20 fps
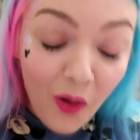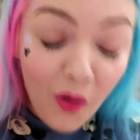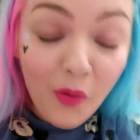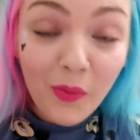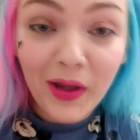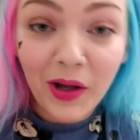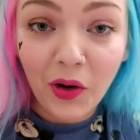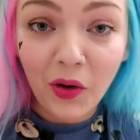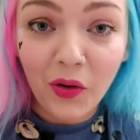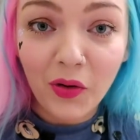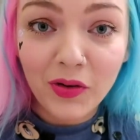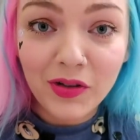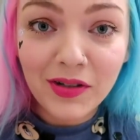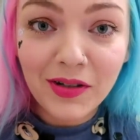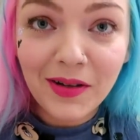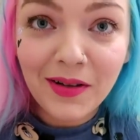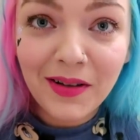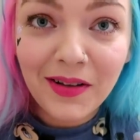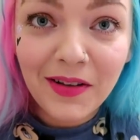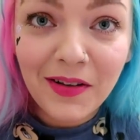Oh my god.
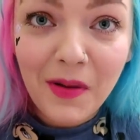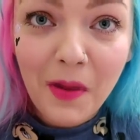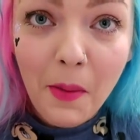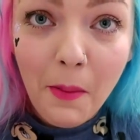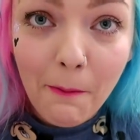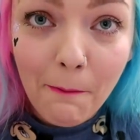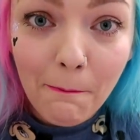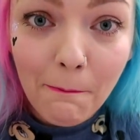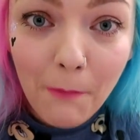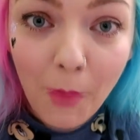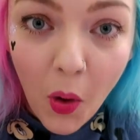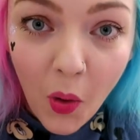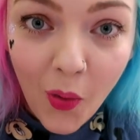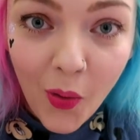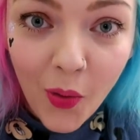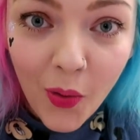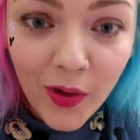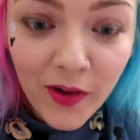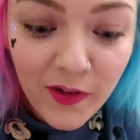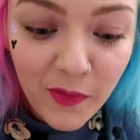
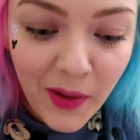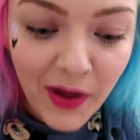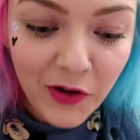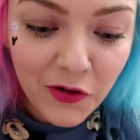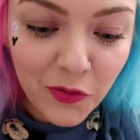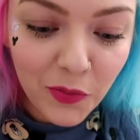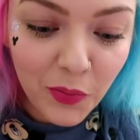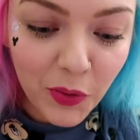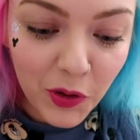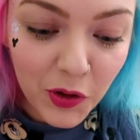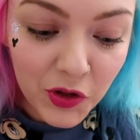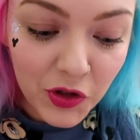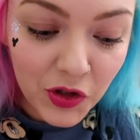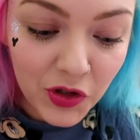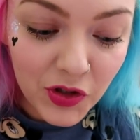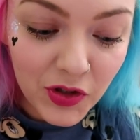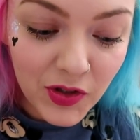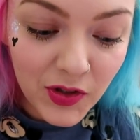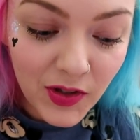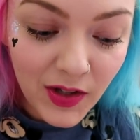More Spectrum
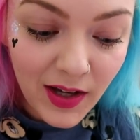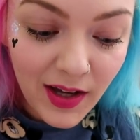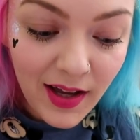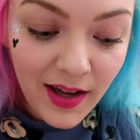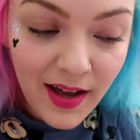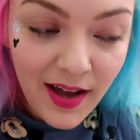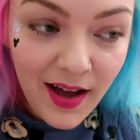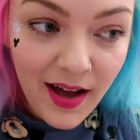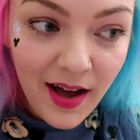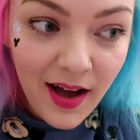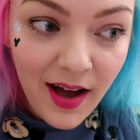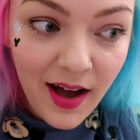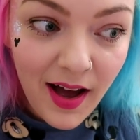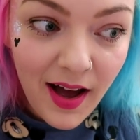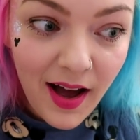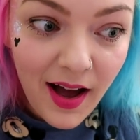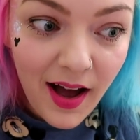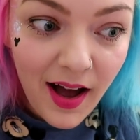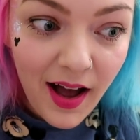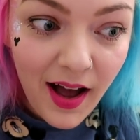brushes.
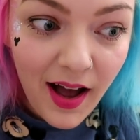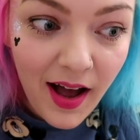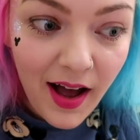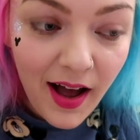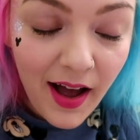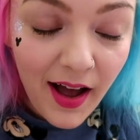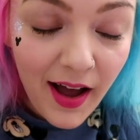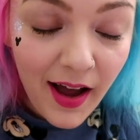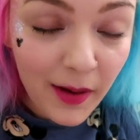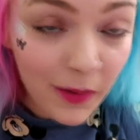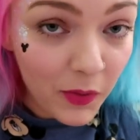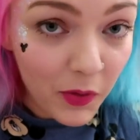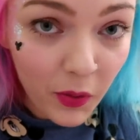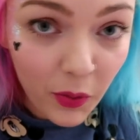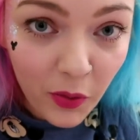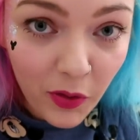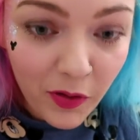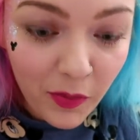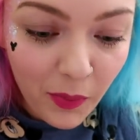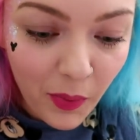I'm
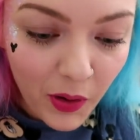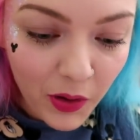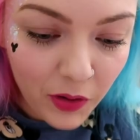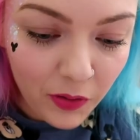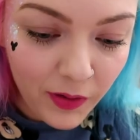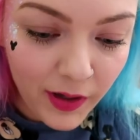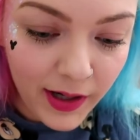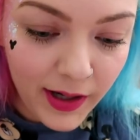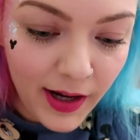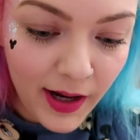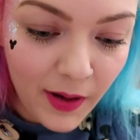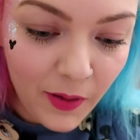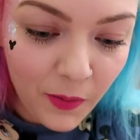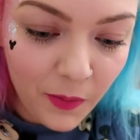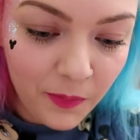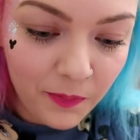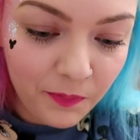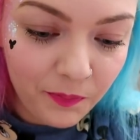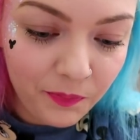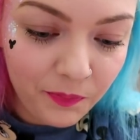so spoiled right now.